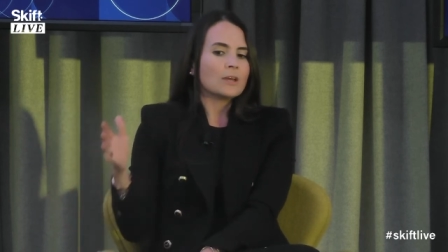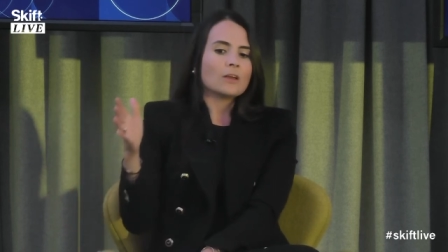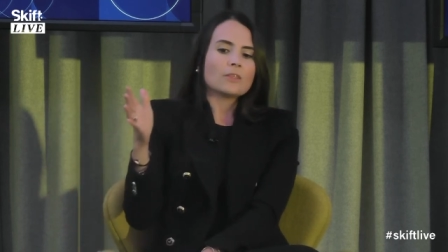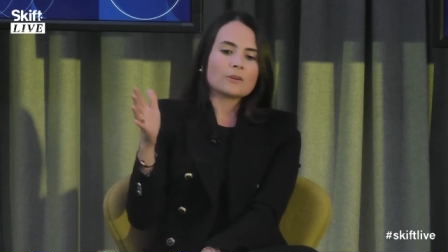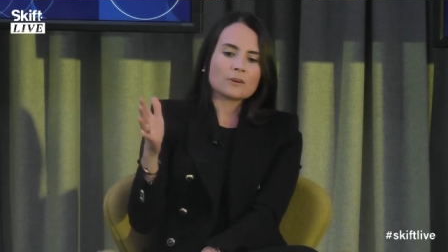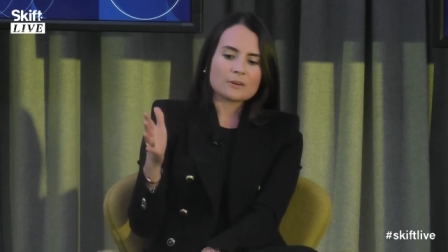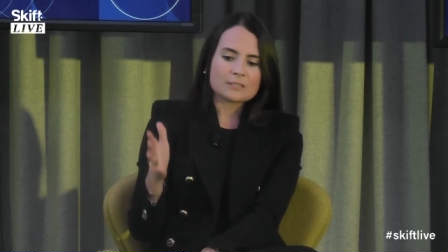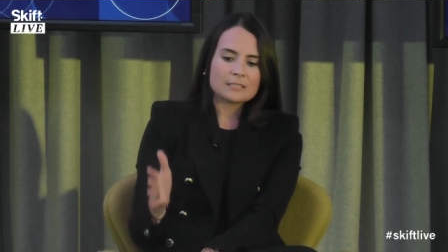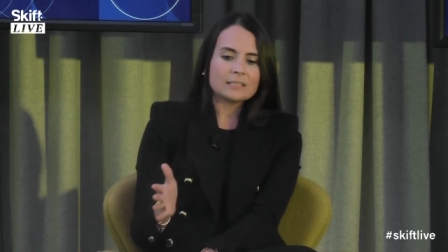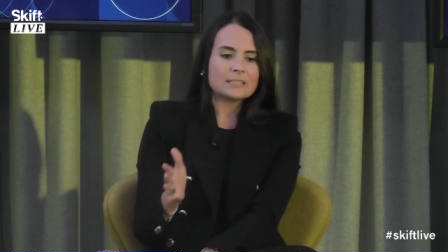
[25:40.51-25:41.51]
There are
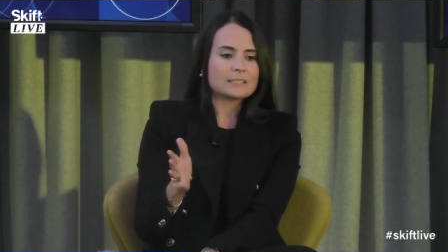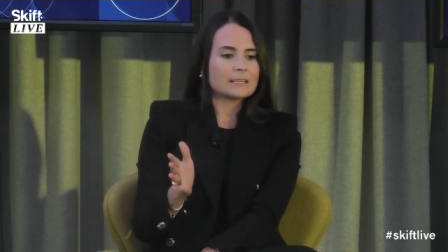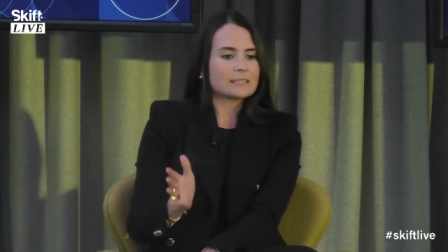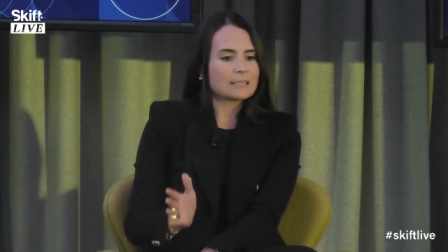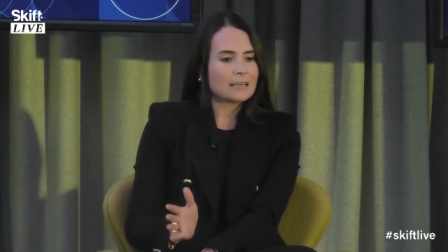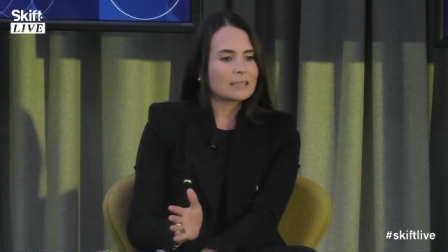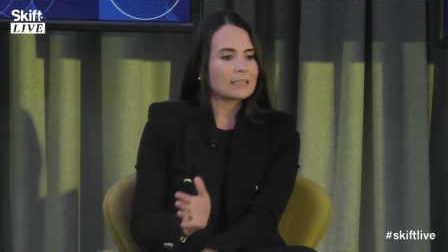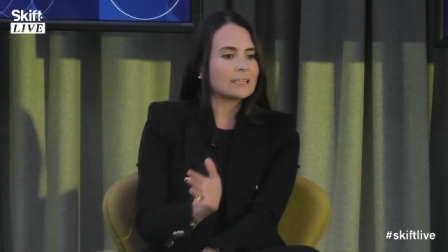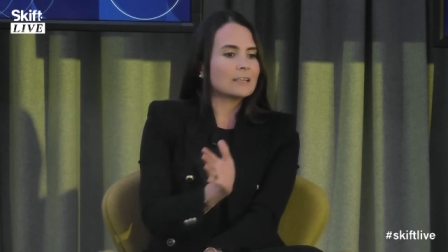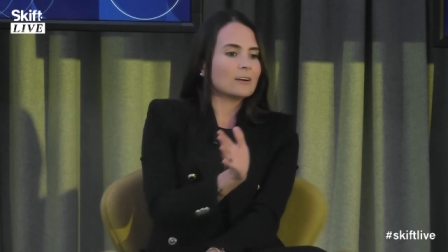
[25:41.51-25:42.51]
cities that
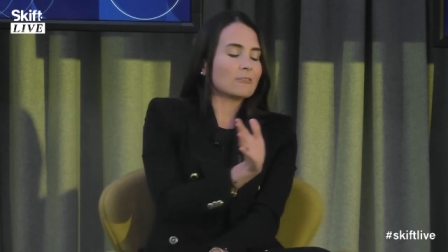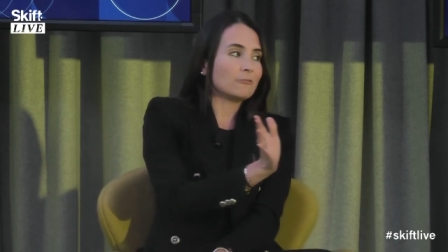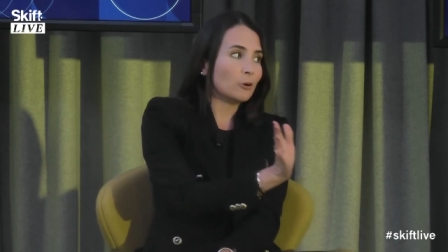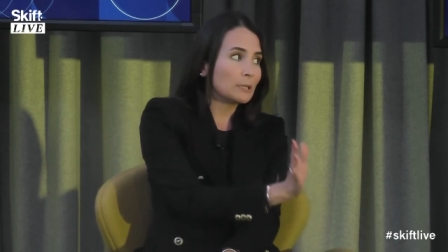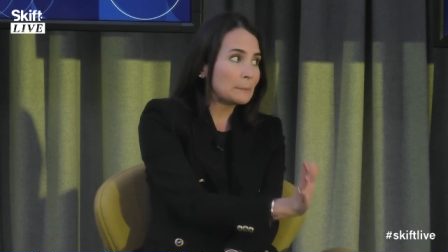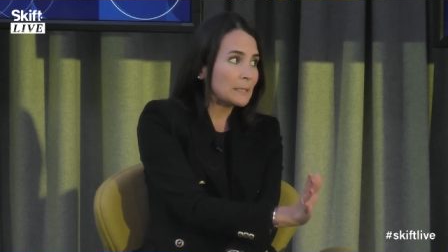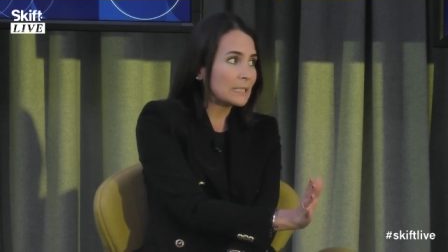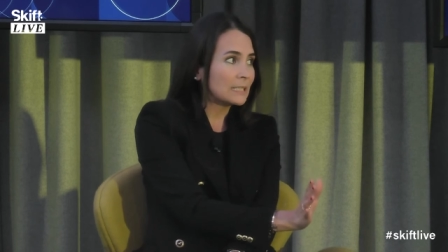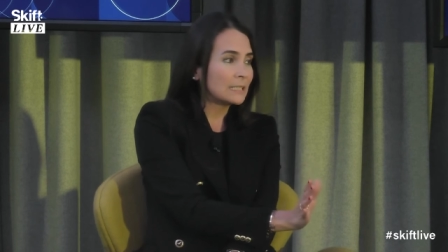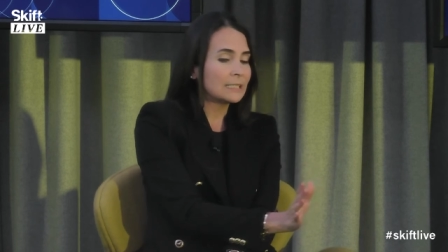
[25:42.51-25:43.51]
sadly are falling
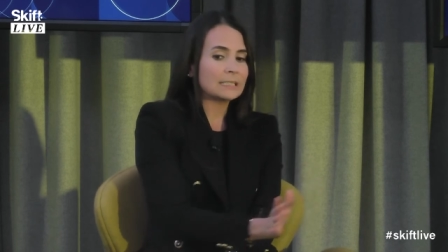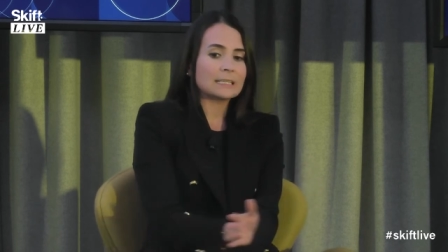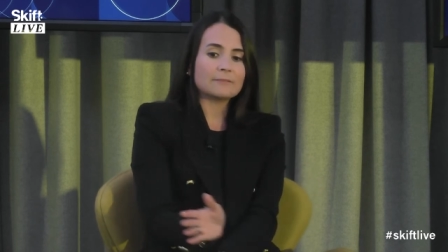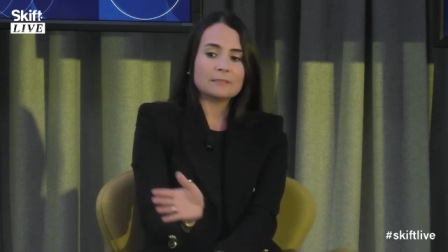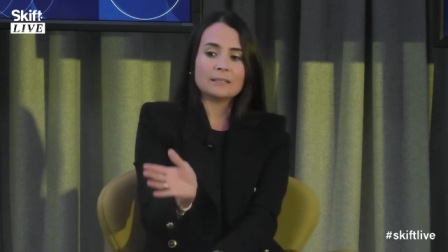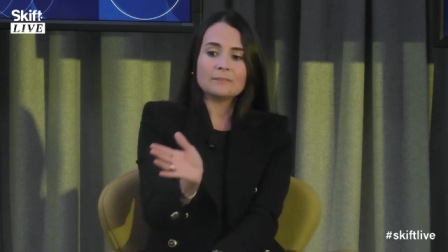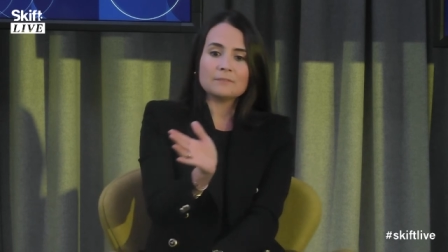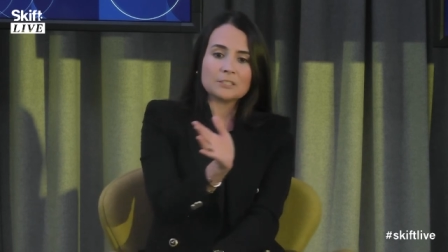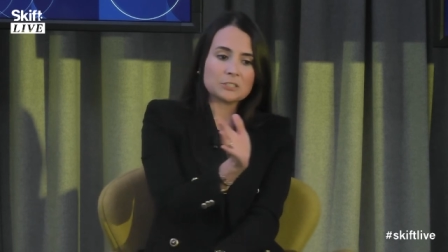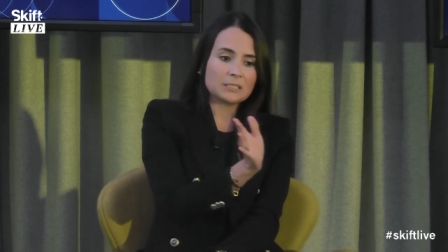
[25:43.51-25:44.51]
behind, that have not
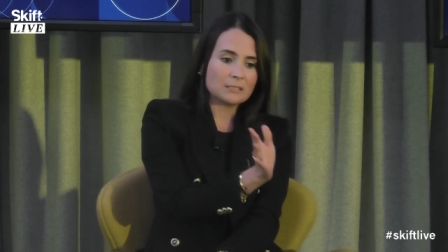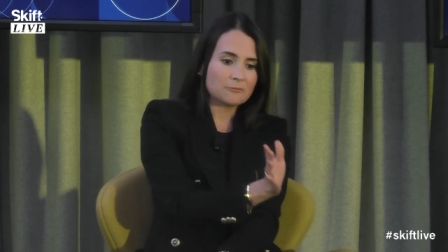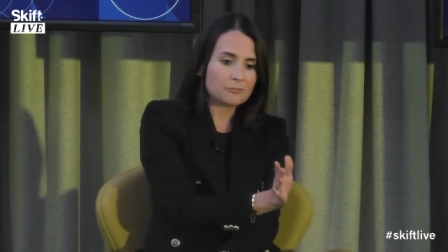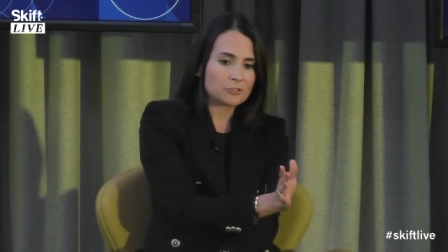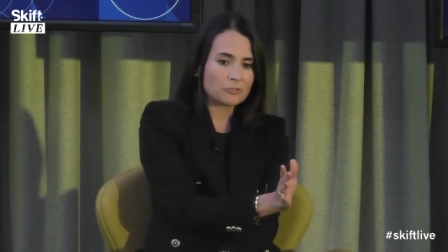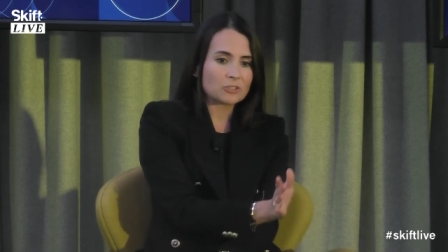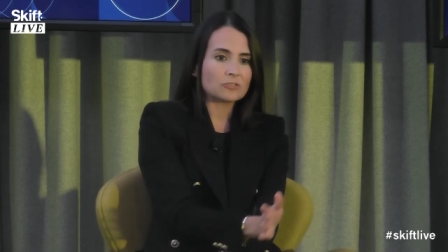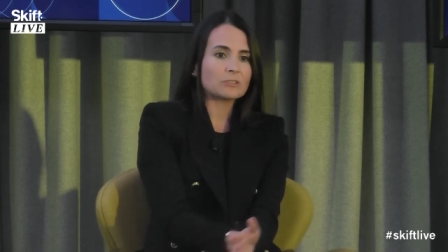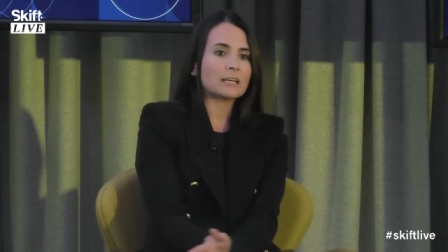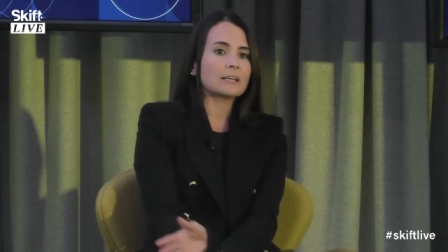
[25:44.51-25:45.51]
invested in
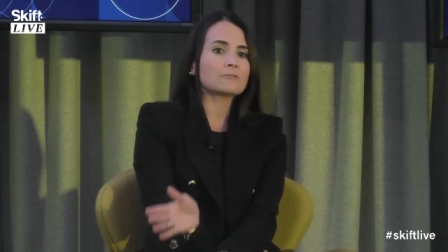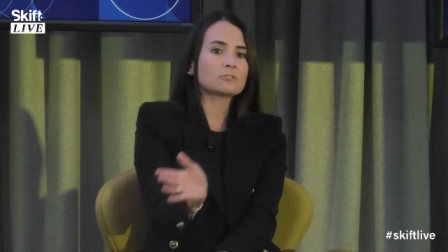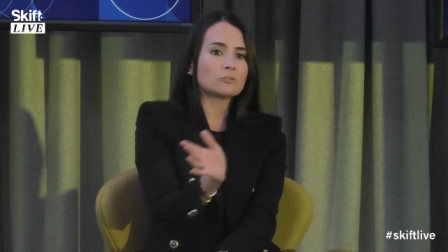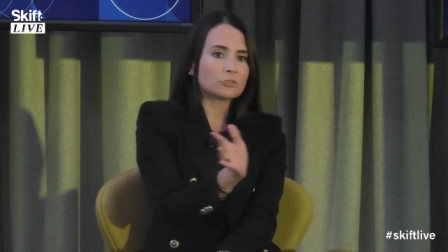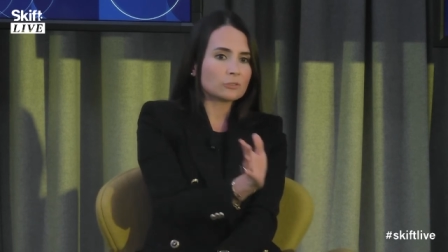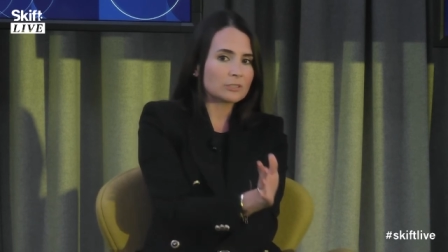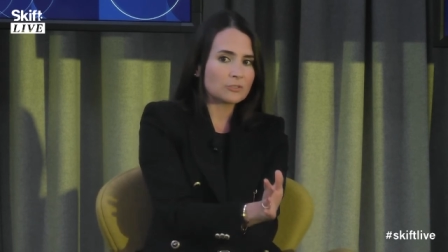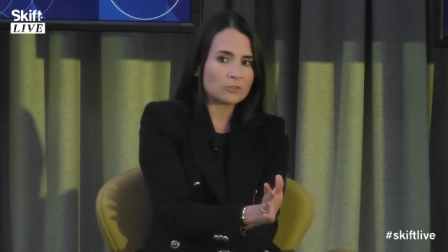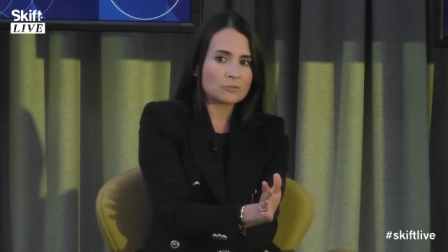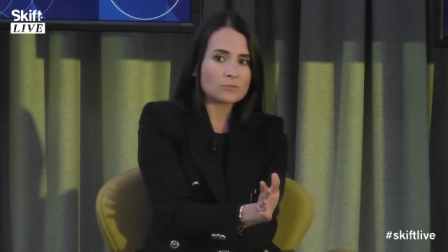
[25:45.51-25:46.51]
infrastructure, that have social
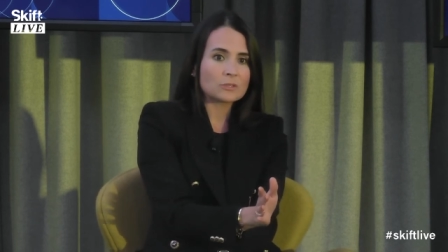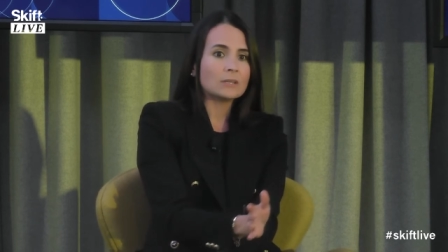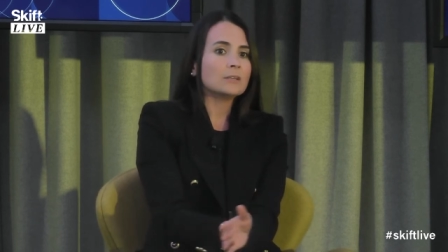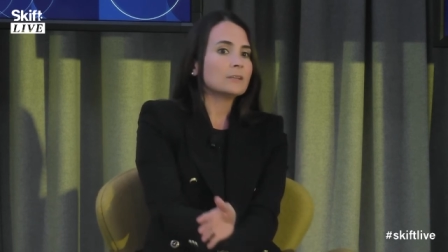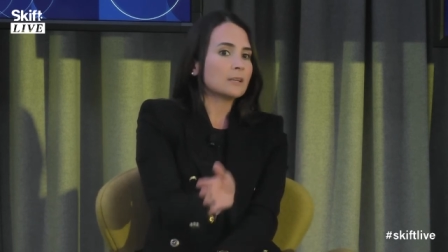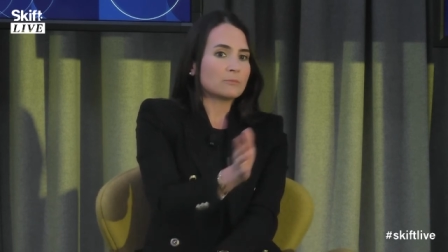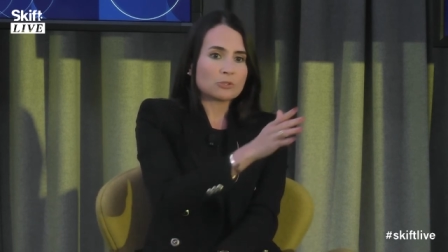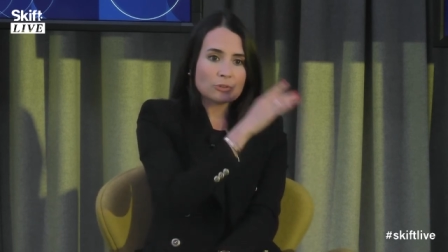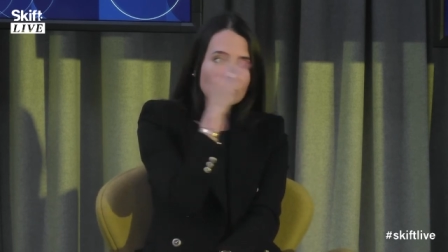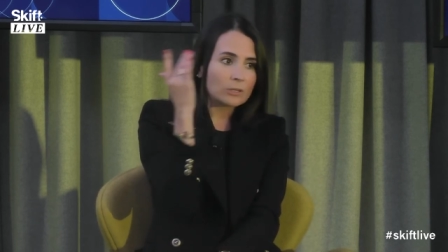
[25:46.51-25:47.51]
issues, I'm
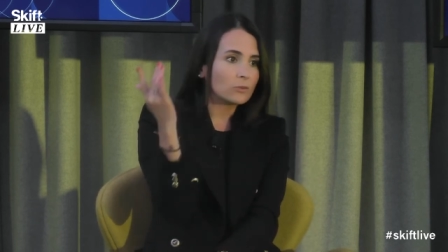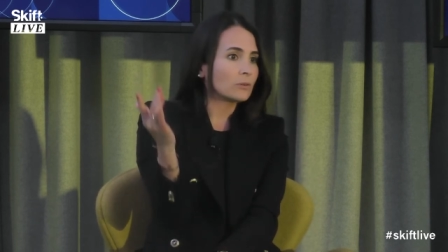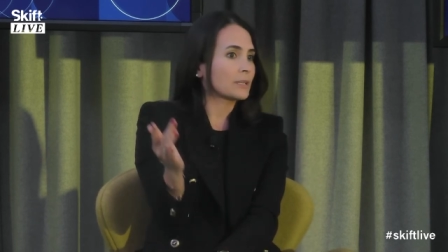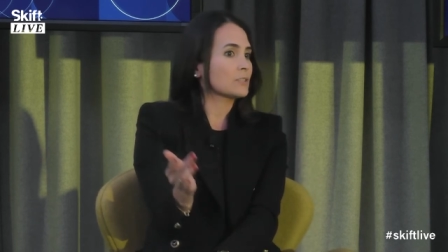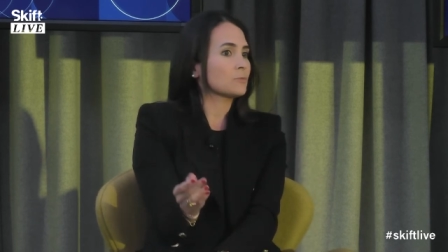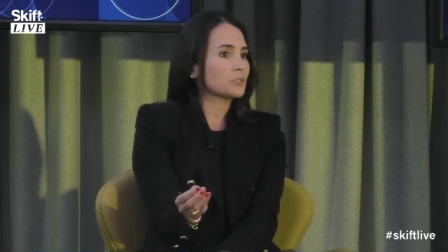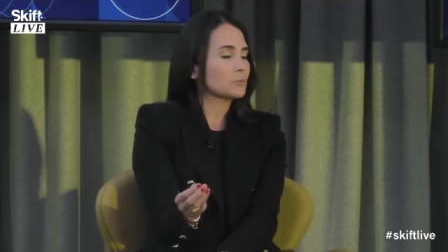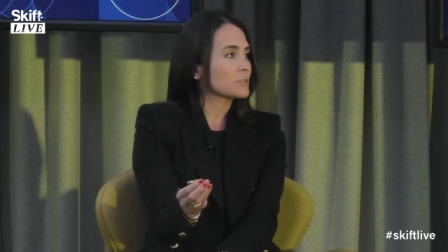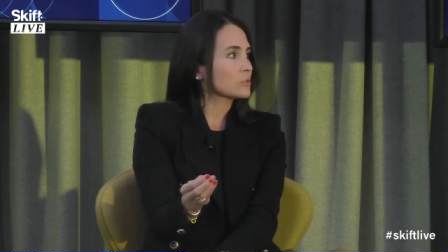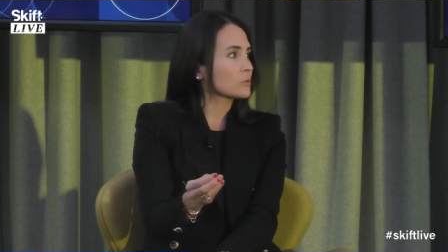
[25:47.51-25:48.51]
sure you can all guess which
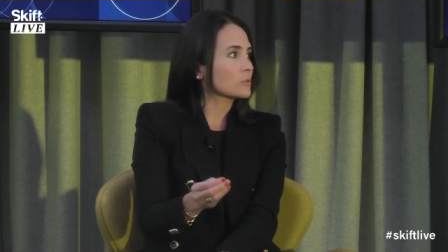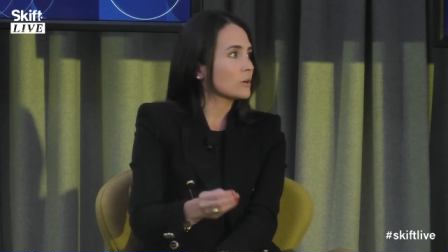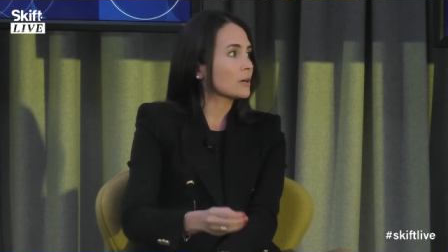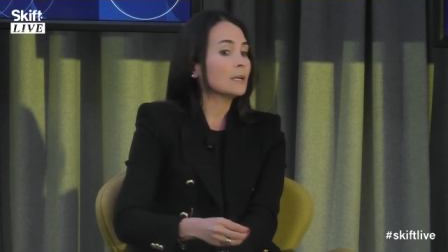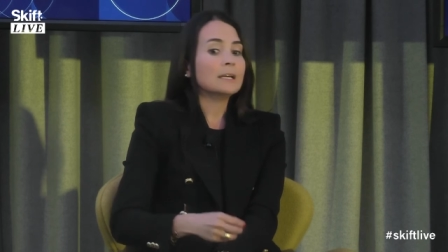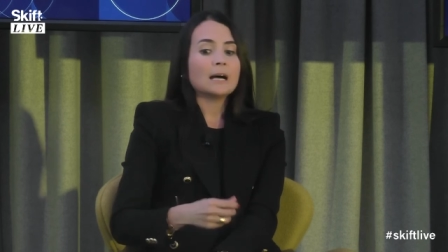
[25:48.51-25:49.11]
ones those are.